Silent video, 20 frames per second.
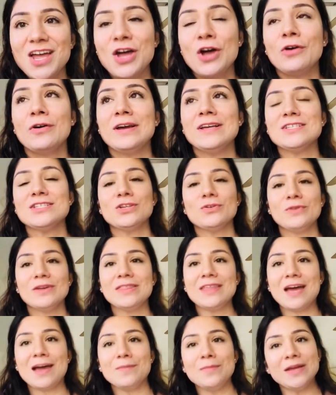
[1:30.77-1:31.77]
Okay, so with
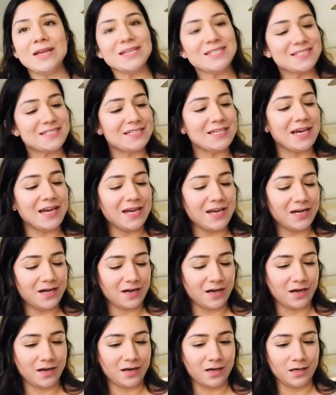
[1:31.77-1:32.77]
that being said,
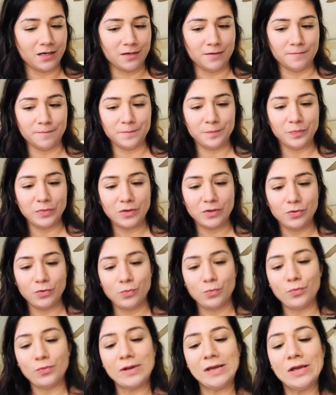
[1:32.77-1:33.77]
um,
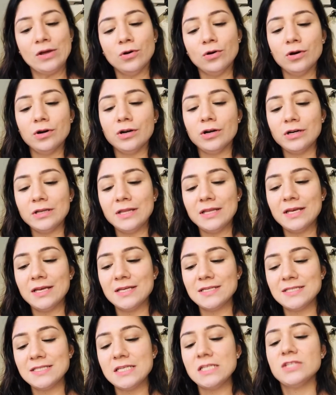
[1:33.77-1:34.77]
we ordered
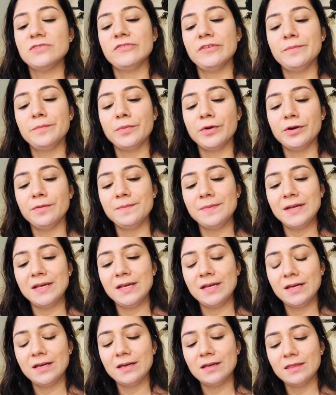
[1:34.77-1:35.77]
the seeds from
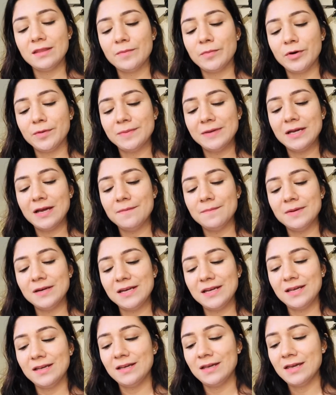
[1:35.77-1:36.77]
Burpee, the Burpee
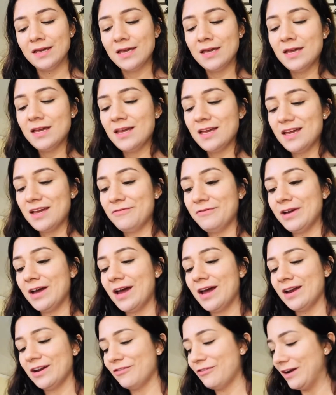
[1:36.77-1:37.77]
company, and we
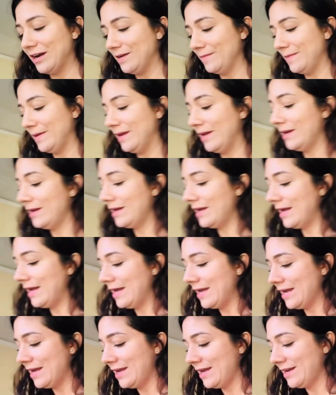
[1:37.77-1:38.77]
got quite a bit.
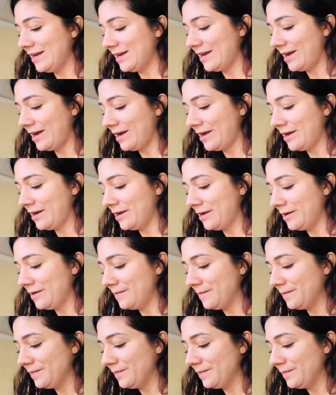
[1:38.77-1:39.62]
And um,